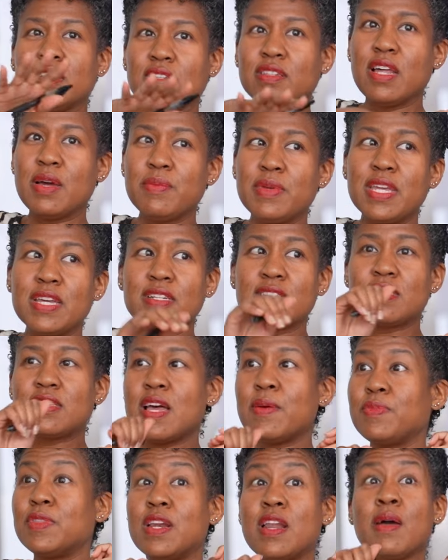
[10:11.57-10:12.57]
Let me
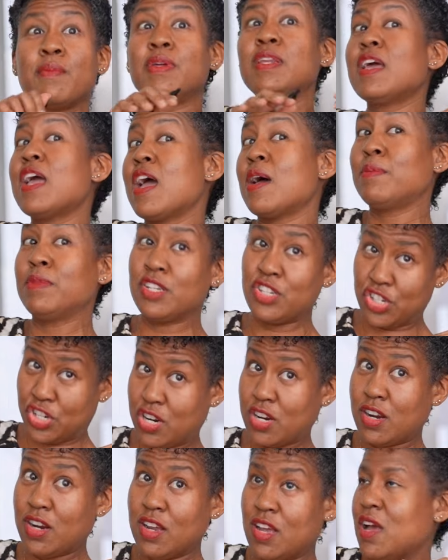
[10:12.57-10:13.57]
accept that I'm an
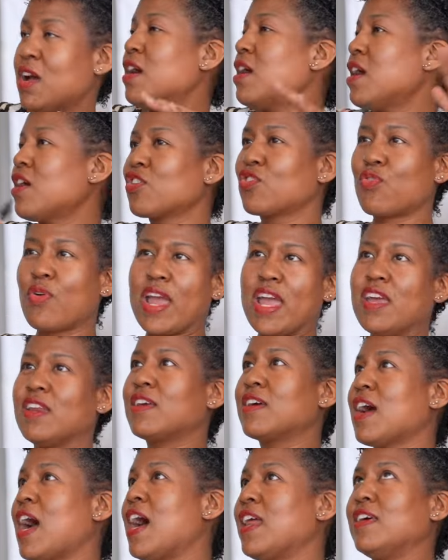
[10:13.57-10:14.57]
amateur.
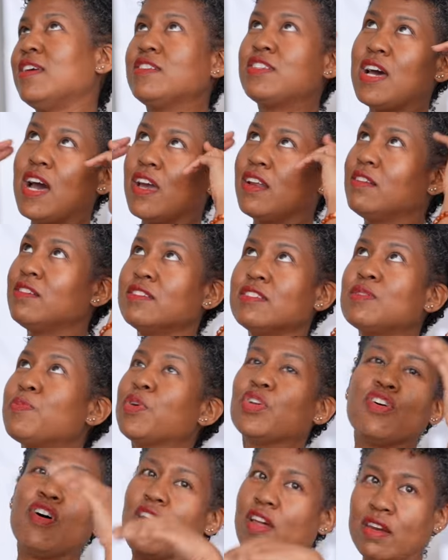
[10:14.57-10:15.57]
Great, got it. Title is
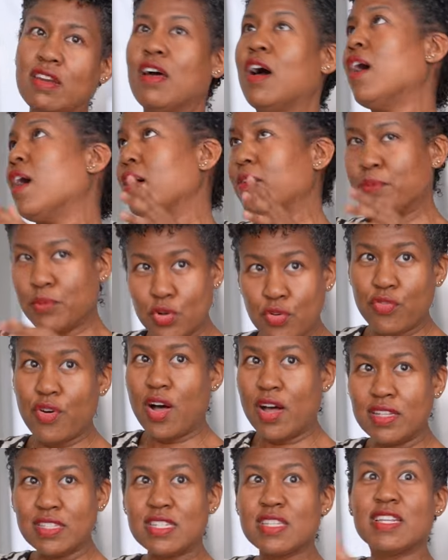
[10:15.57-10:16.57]
put on. Uh, move
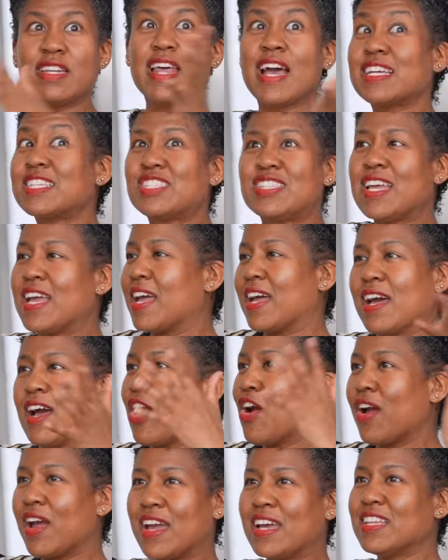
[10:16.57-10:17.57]
on to the next thing.
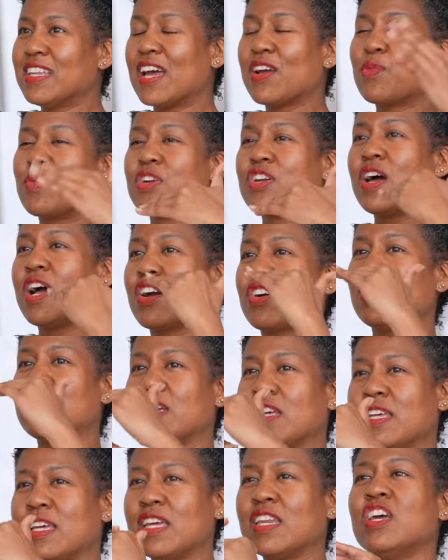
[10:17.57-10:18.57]
All right, like we're not going
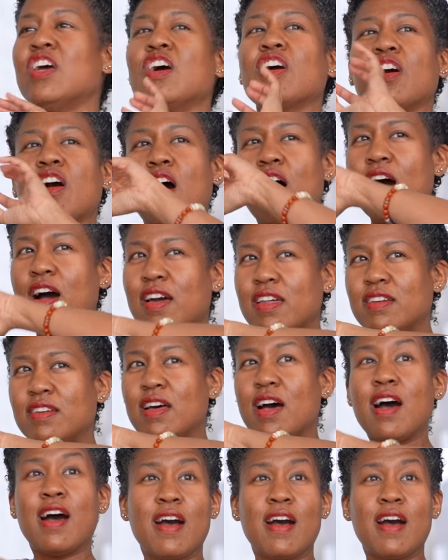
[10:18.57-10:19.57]
to get caught
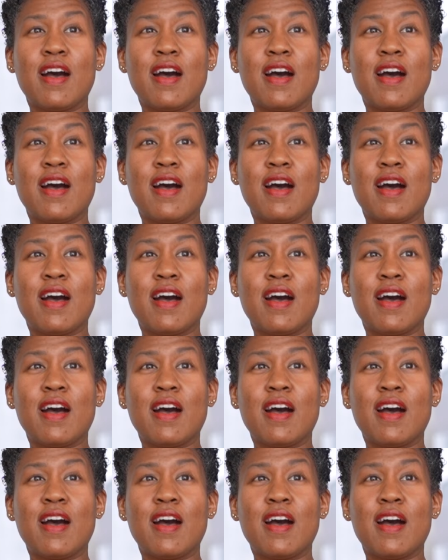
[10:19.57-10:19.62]
up